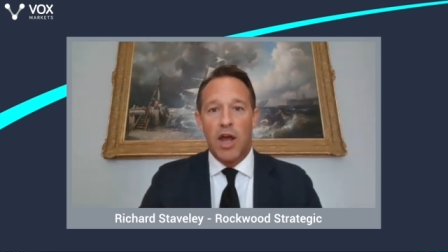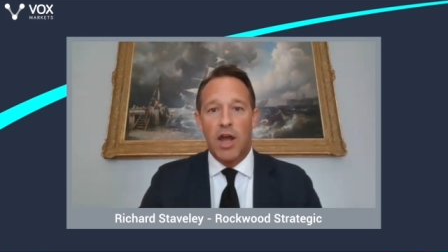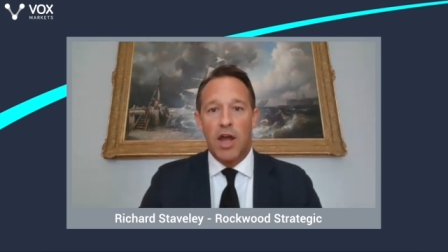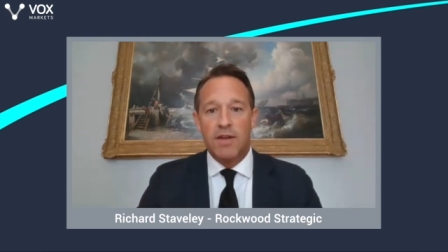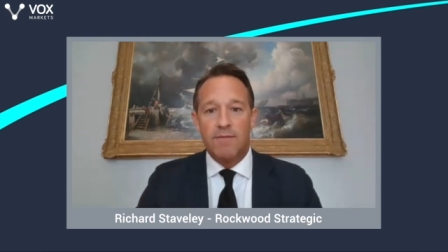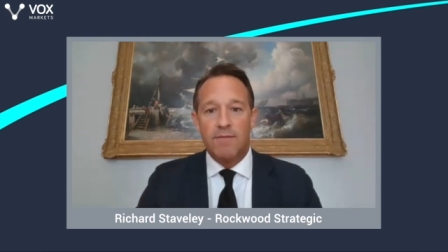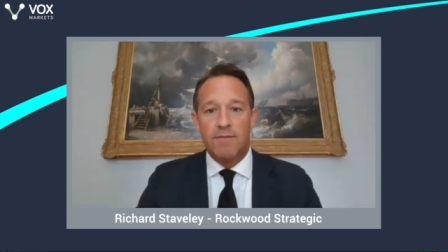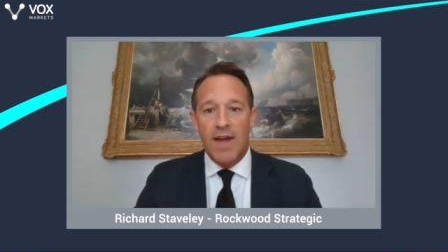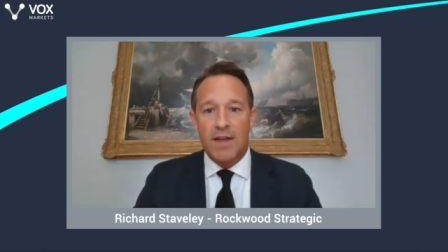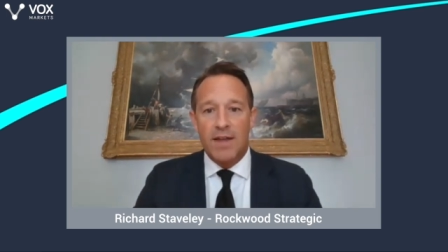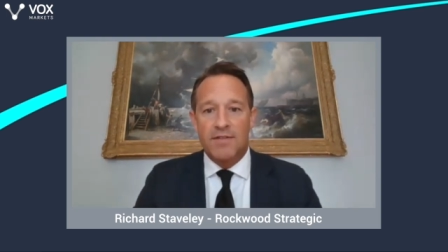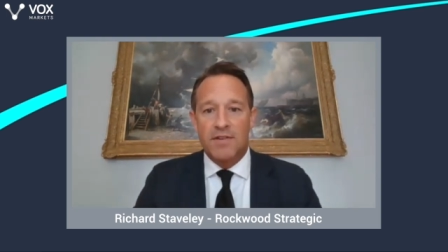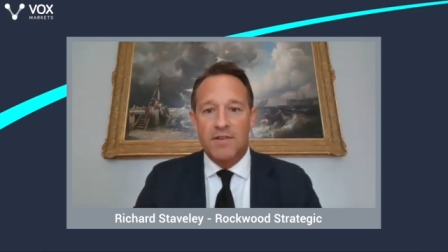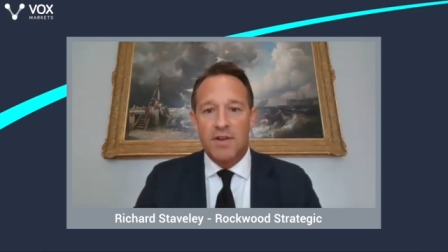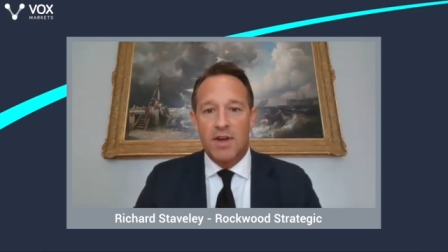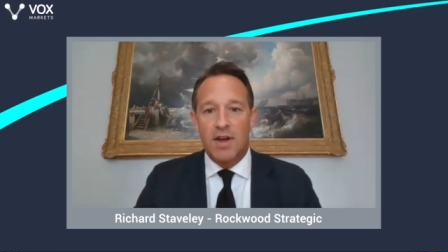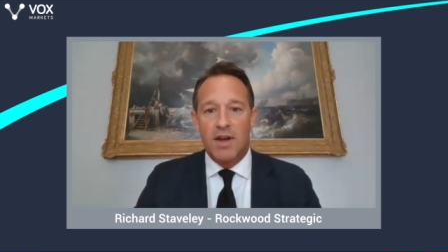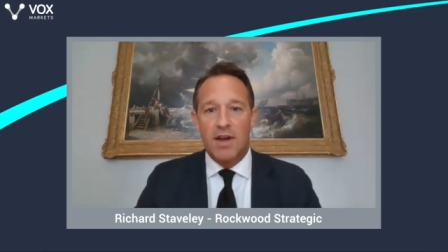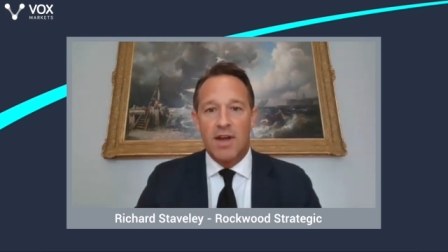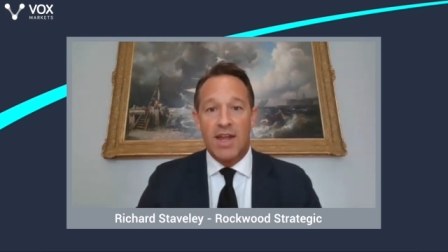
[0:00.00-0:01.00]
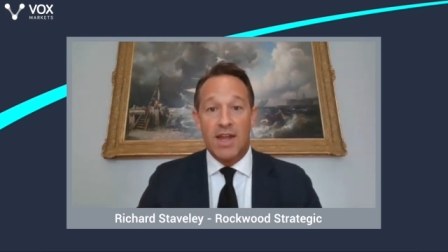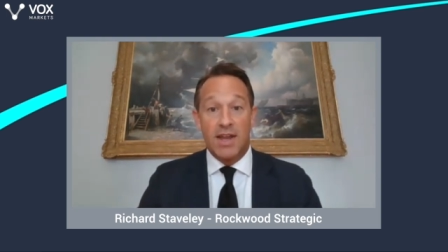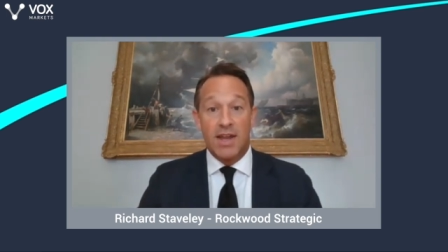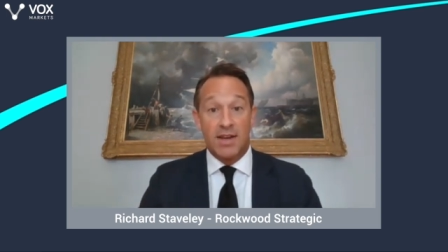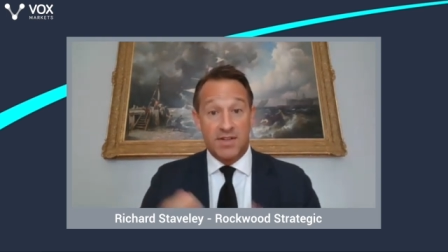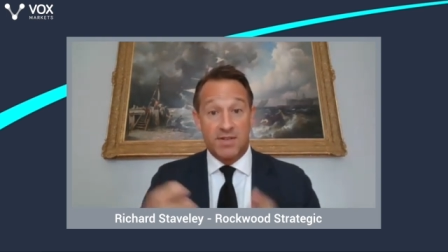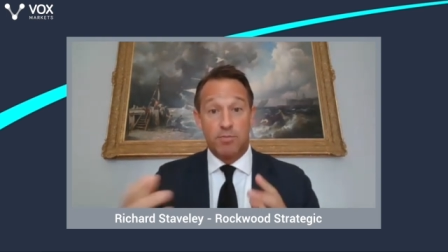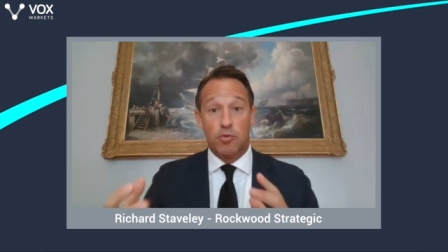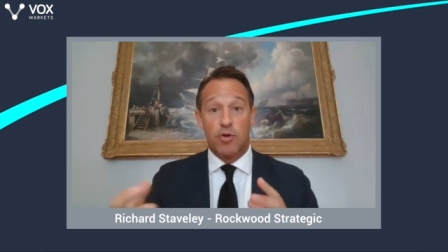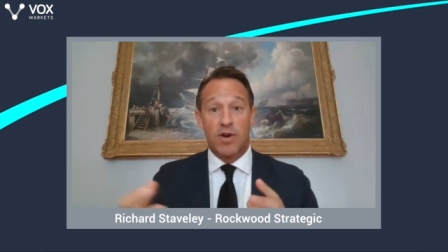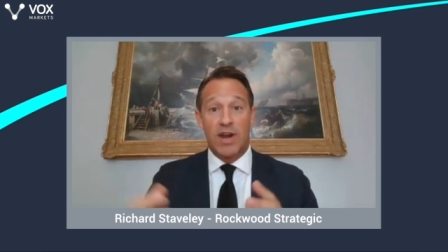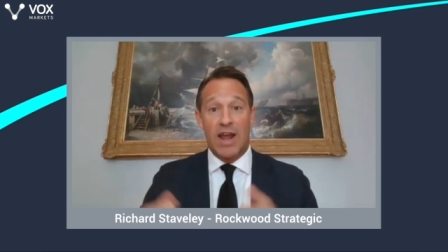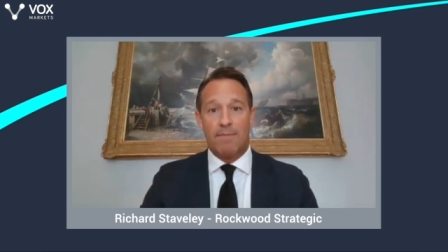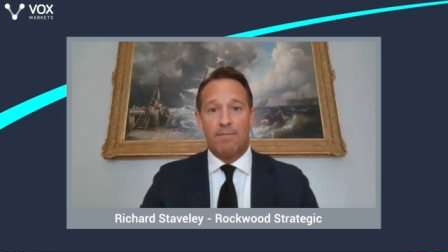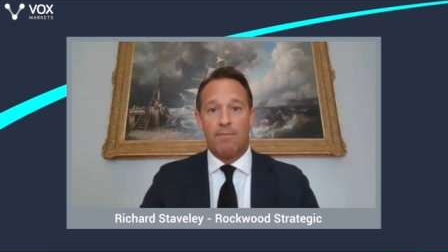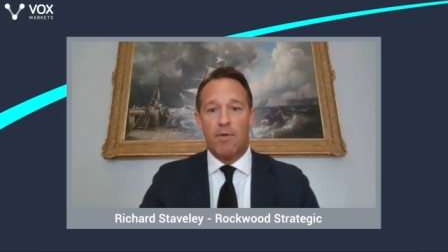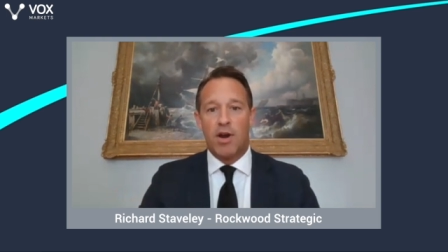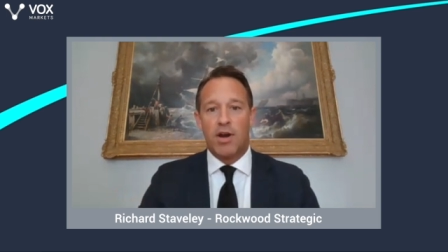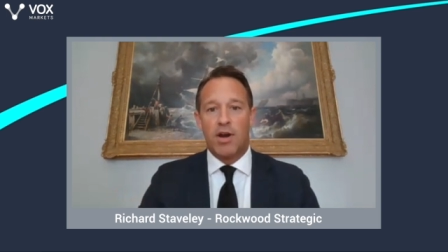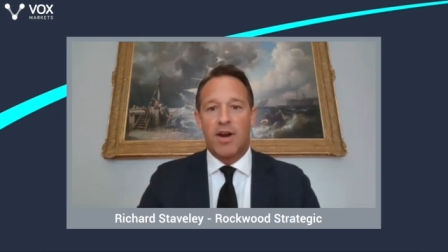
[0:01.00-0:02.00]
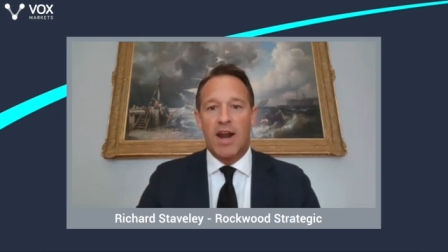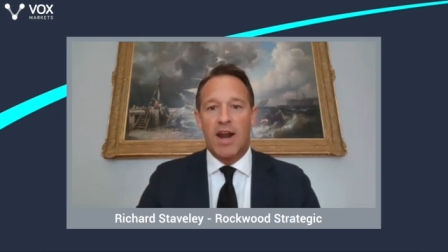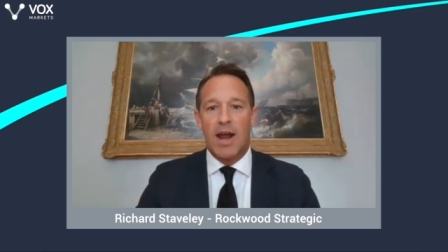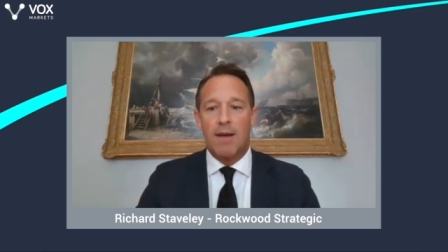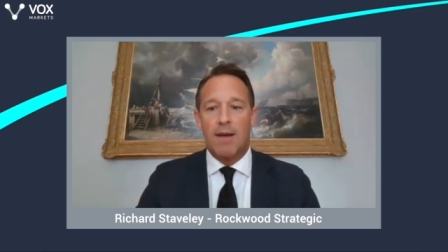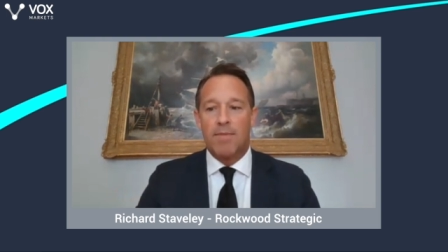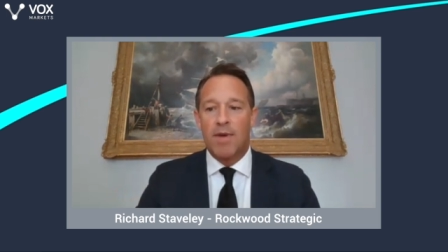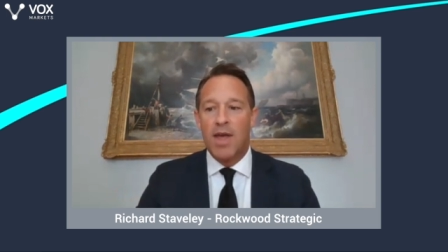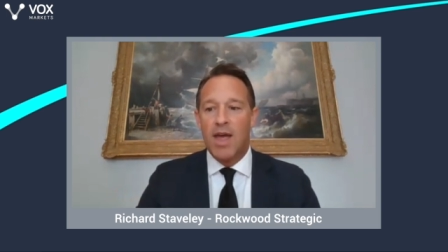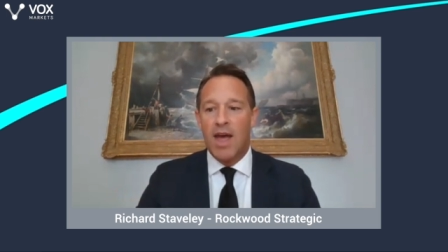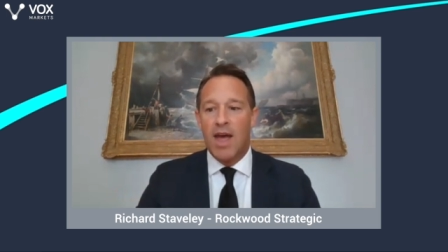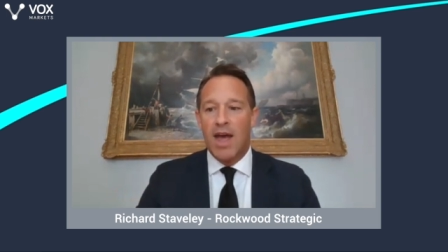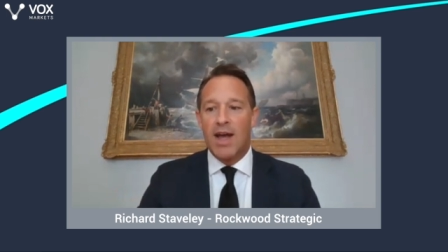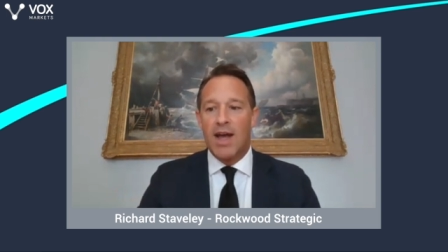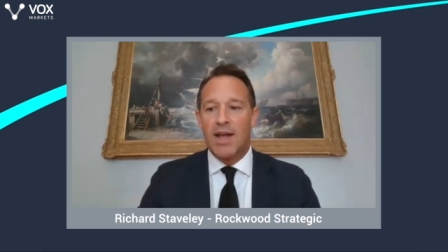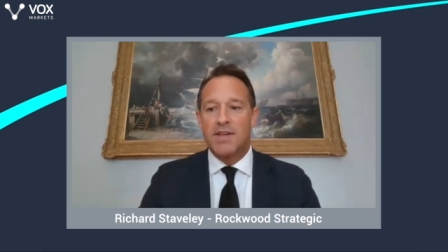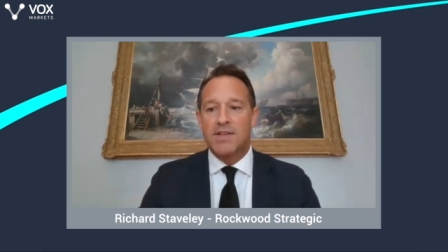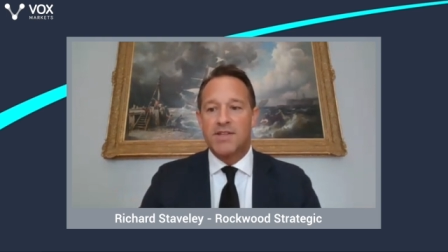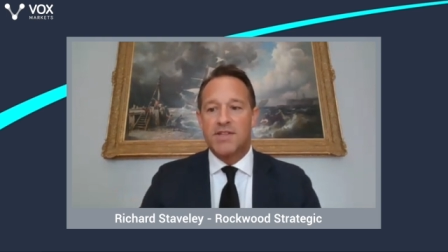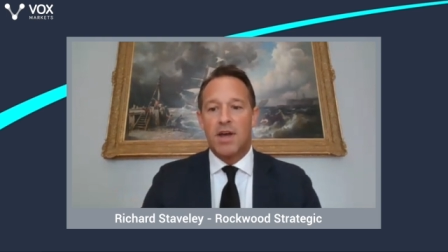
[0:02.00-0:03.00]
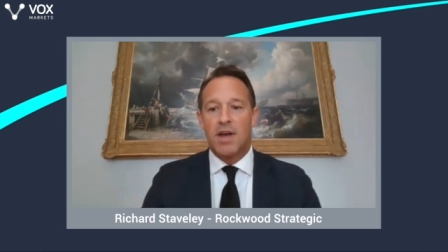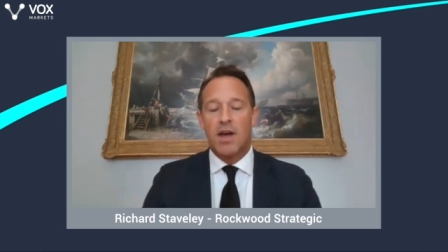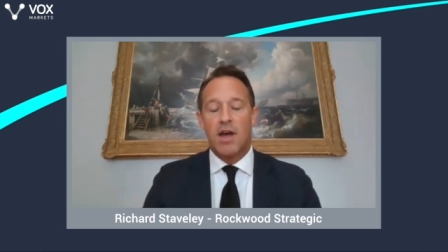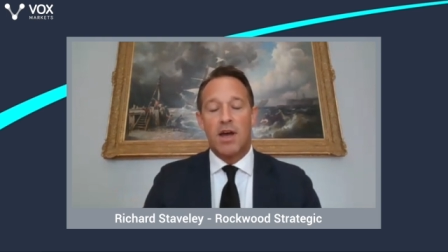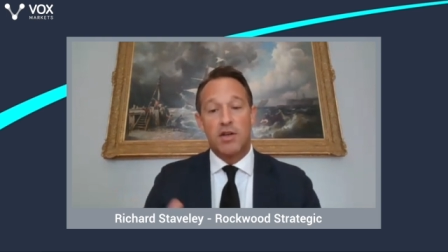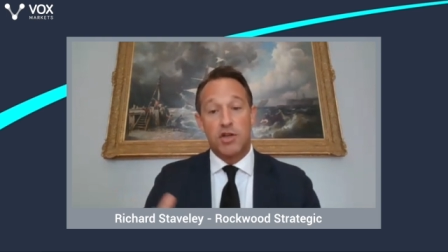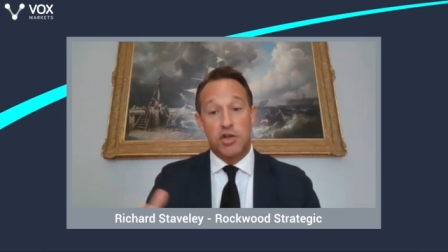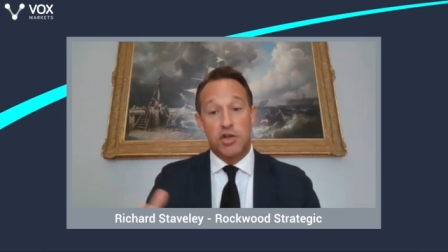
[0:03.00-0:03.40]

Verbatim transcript: well-known investor in small cap, micro cap, has